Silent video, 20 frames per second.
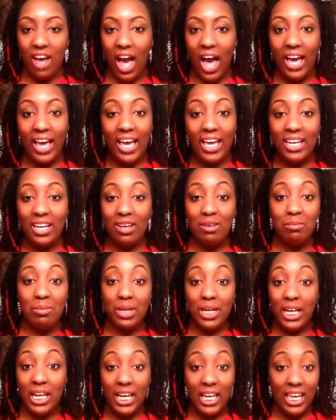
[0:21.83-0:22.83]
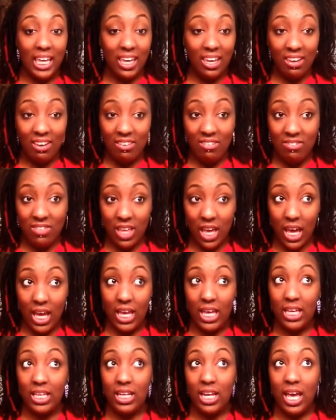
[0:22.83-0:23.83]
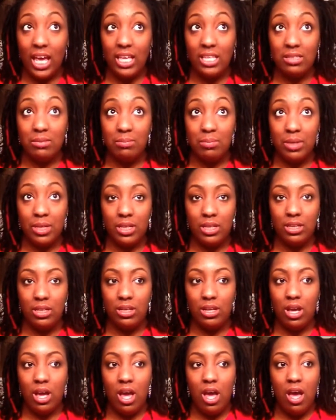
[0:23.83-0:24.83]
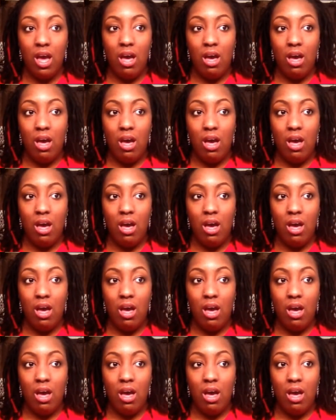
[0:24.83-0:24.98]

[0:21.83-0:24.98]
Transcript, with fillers: I cannot believe that it has been